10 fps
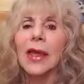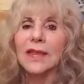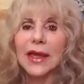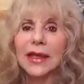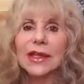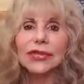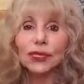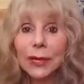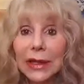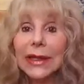that is
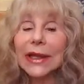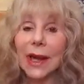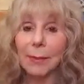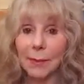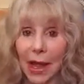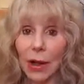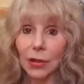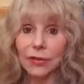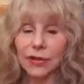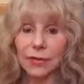really
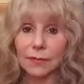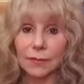about